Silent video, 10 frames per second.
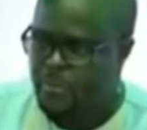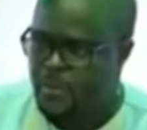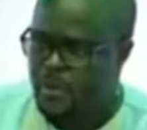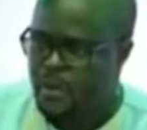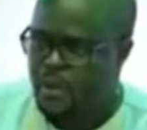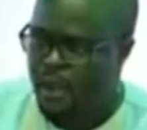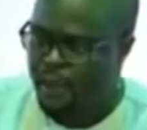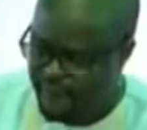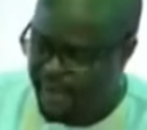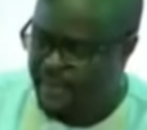Our
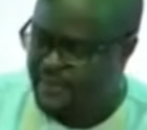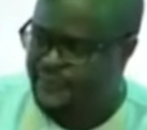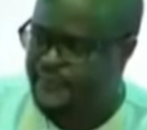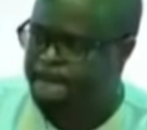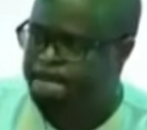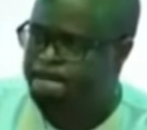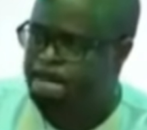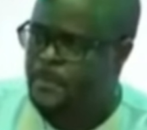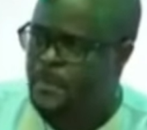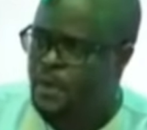farmers.
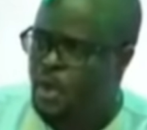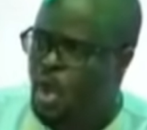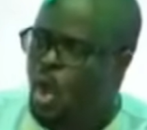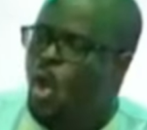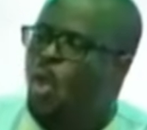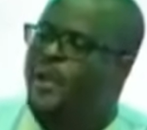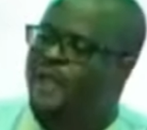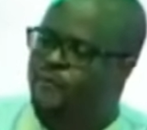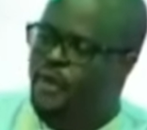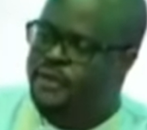We have got
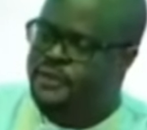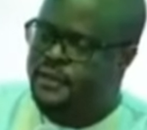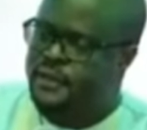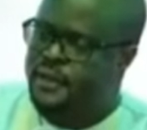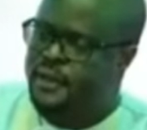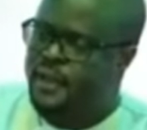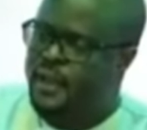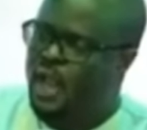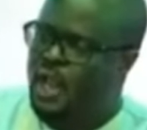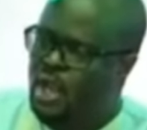a
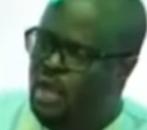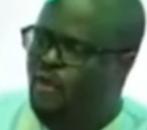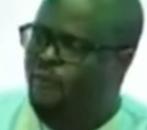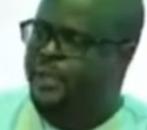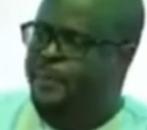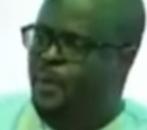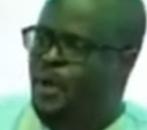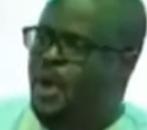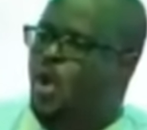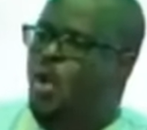lot of people who cannot